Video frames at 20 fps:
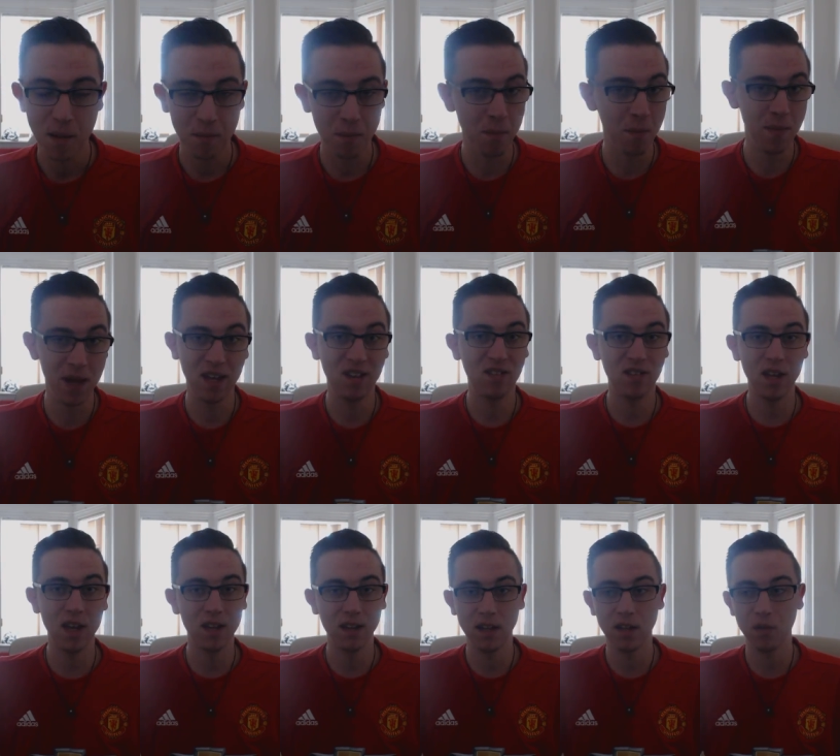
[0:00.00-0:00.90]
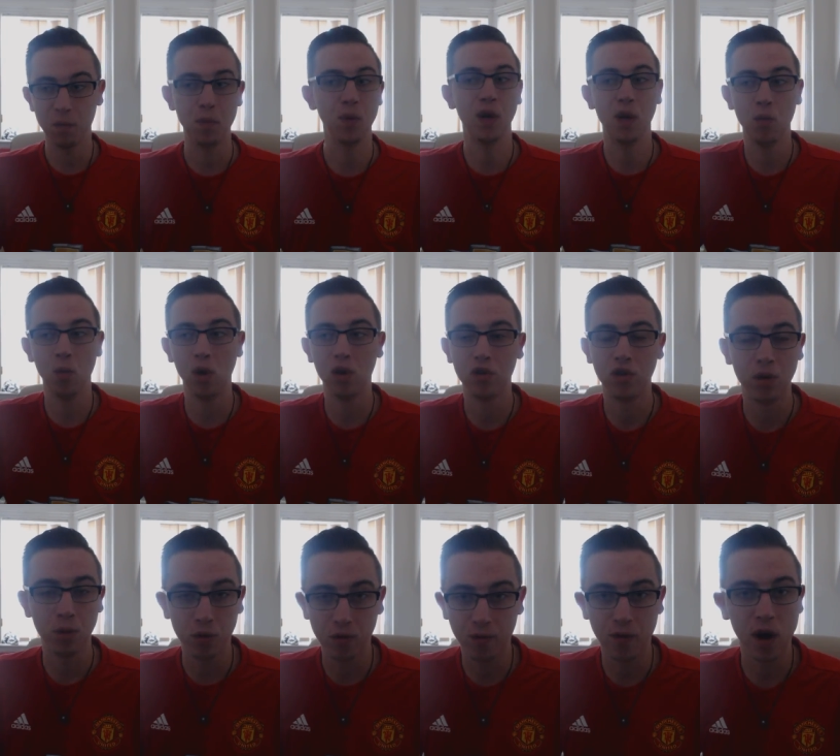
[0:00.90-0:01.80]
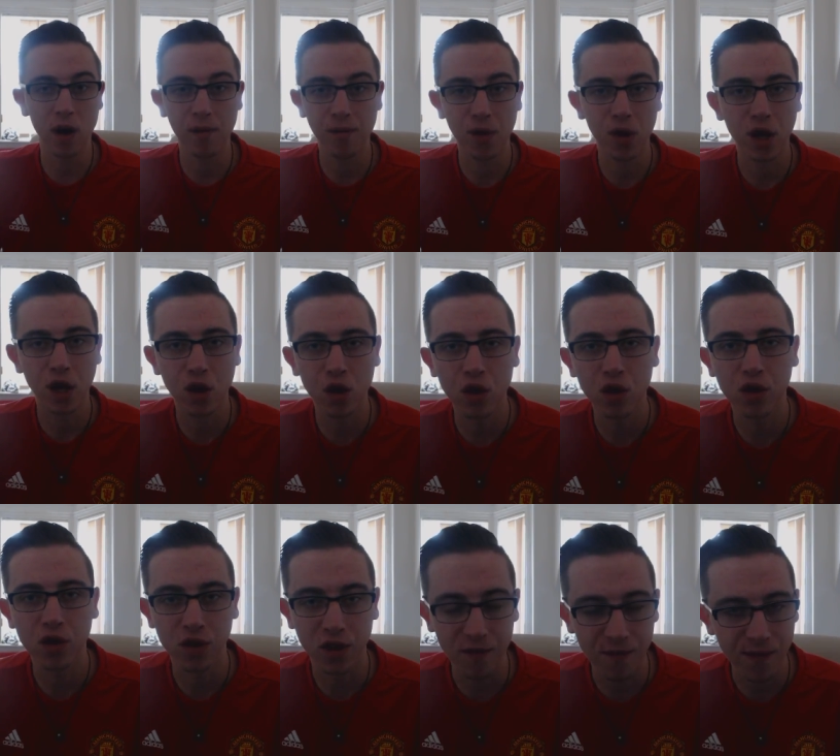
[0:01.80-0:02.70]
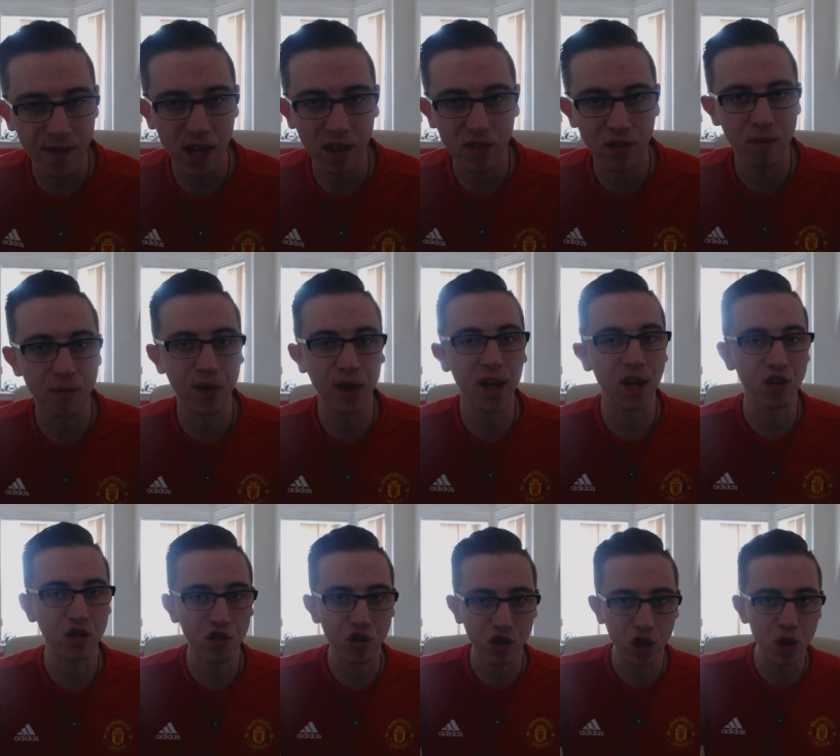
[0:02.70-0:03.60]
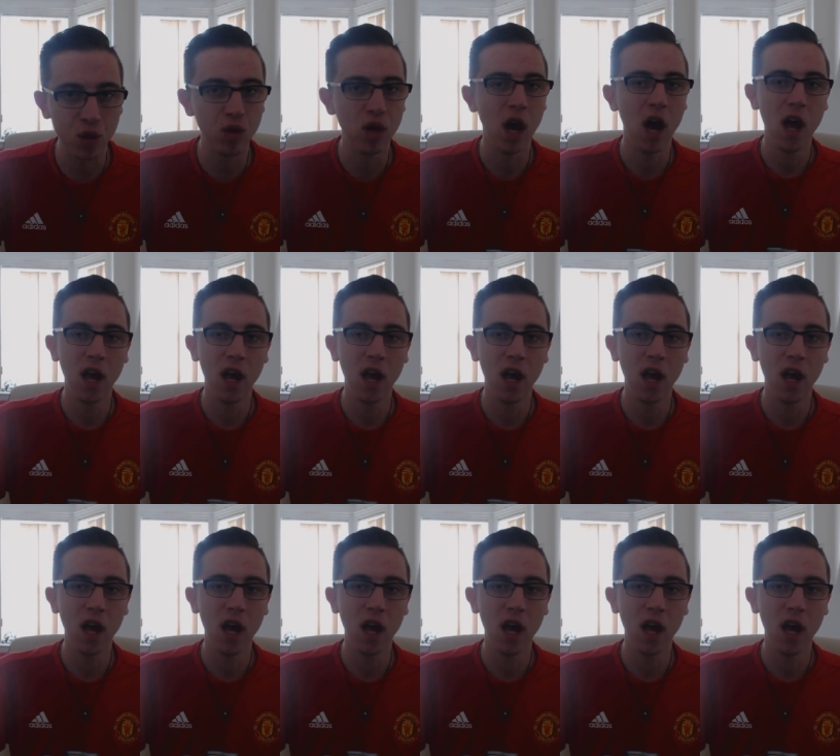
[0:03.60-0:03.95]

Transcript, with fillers: me saying this, but he was. He was very, very good. Defensively astute.